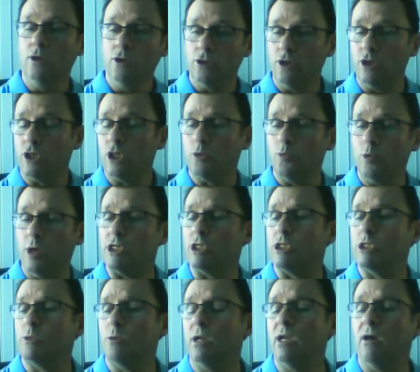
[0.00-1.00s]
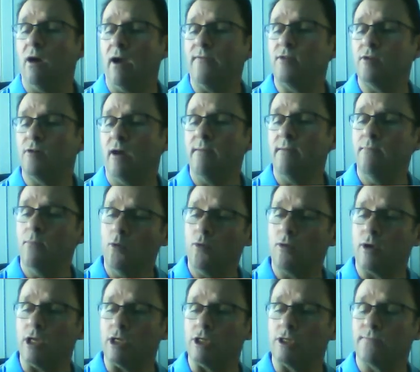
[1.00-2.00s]
to switch to a lifetime
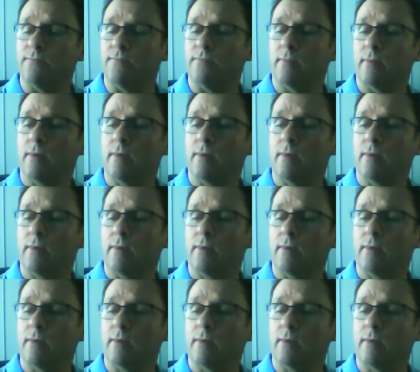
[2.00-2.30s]
mortgage.